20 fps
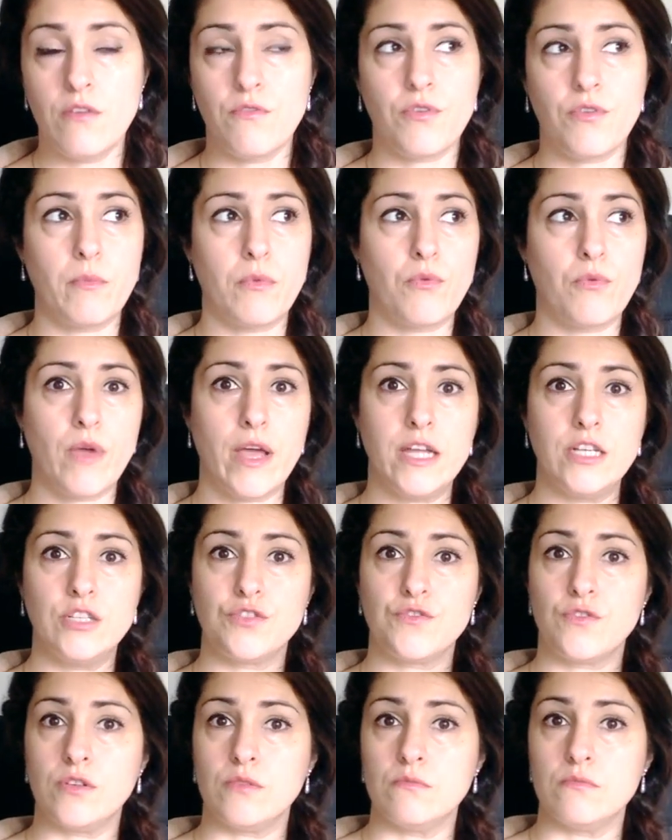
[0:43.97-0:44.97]
from a
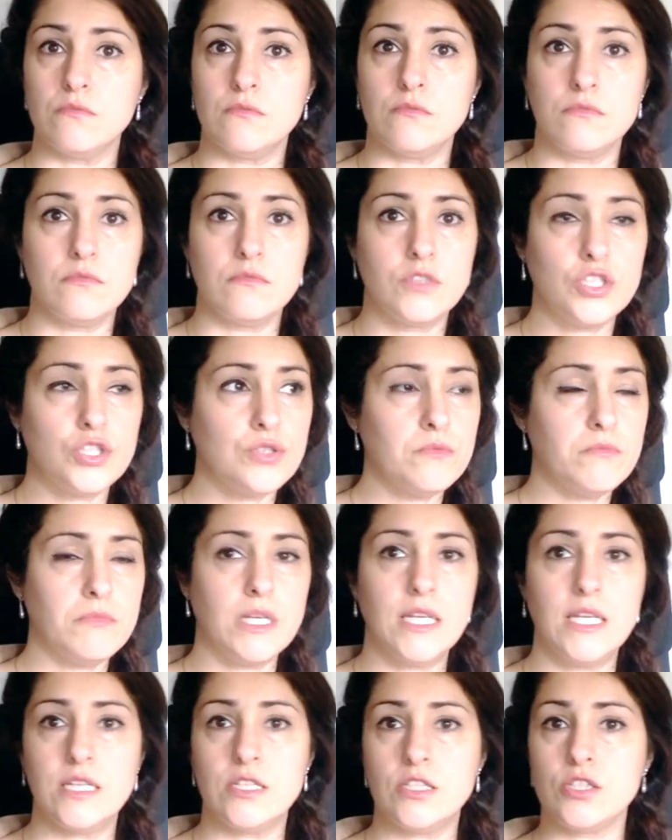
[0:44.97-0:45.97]
range from 2
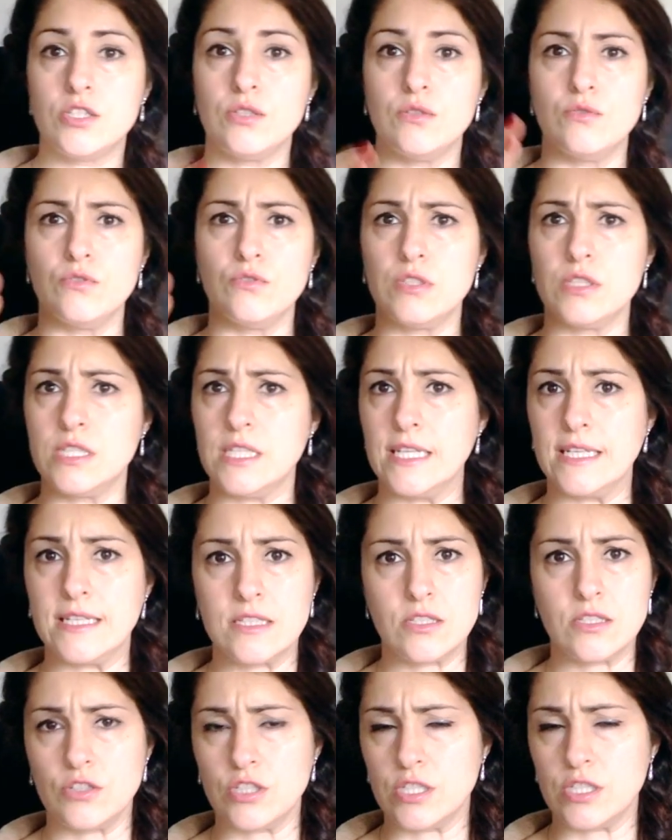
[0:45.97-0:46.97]
minutes to
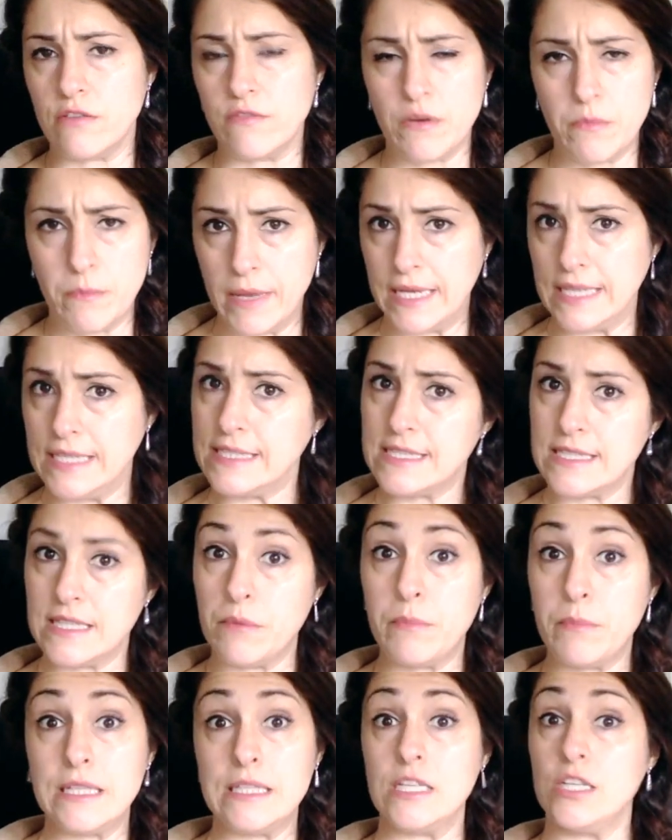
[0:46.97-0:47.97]
6 or 7 minutes,
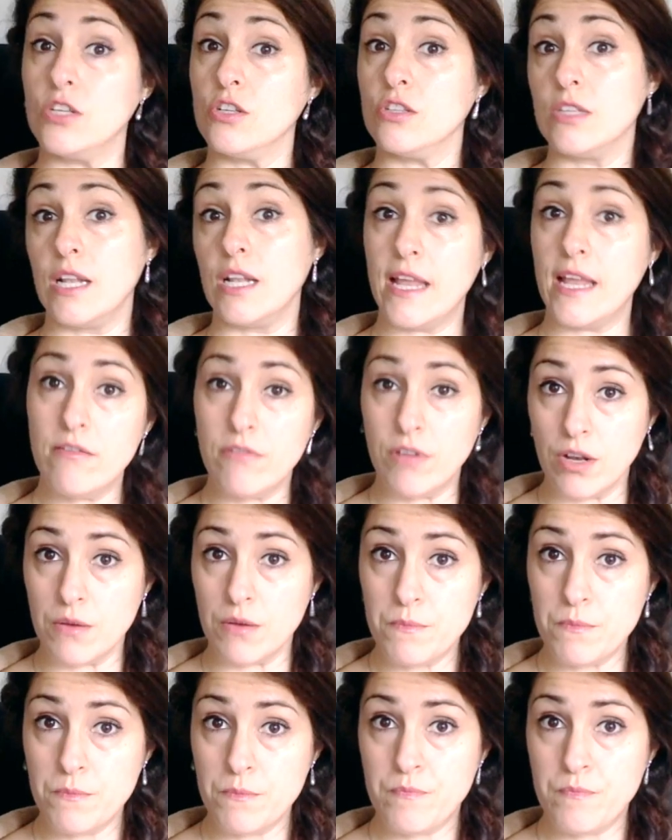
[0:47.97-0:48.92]
depending on the level.